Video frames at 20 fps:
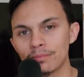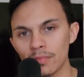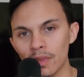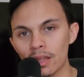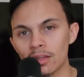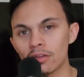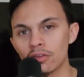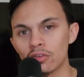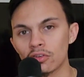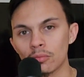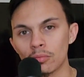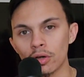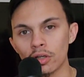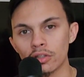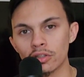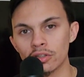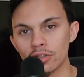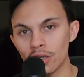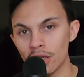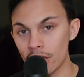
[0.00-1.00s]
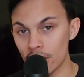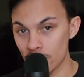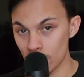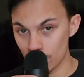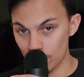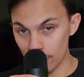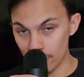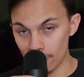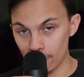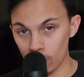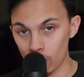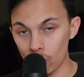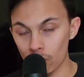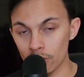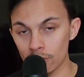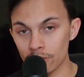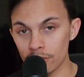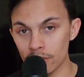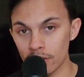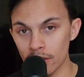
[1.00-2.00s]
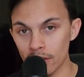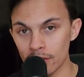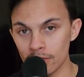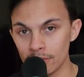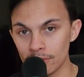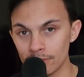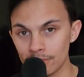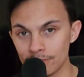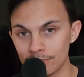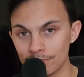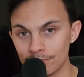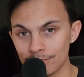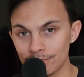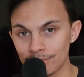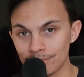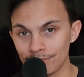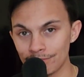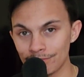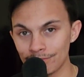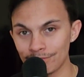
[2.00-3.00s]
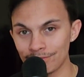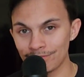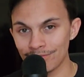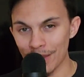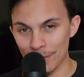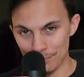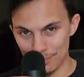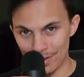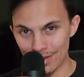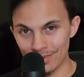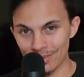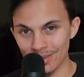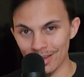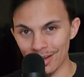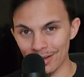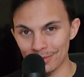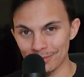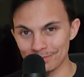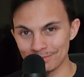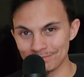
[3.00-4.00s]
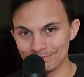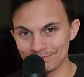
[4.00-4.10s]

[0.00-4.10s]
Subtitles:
Thank you so much. I hope you have a wonderful day, and peace out.